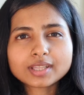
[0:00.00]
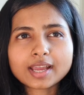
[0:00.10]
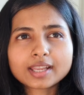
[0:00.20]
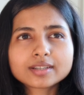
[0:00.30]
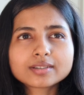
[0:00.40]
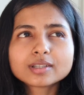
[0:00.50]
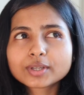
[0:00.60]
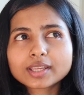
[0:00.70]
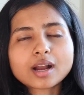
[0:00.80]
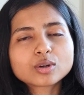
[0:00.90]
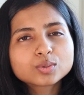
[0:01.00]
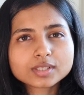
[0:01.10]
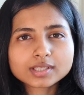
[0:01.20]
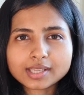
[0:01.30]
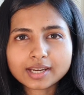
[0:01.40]
than looking
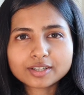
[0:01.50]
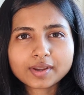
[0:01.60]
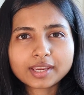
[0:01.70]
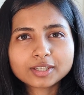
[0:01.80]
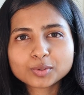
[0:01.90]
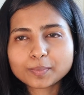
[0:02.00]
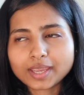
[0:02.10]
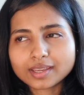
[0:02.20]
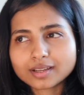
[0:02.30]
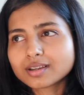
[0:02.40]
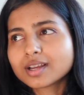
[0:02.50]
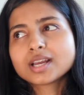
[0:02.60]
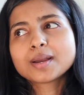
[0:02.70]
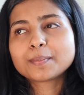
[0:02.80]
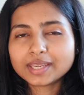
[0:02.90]
outwards and trying to make
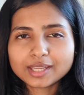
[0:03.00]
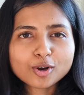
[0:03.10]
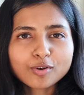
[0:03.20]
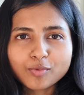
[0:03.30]
meaning of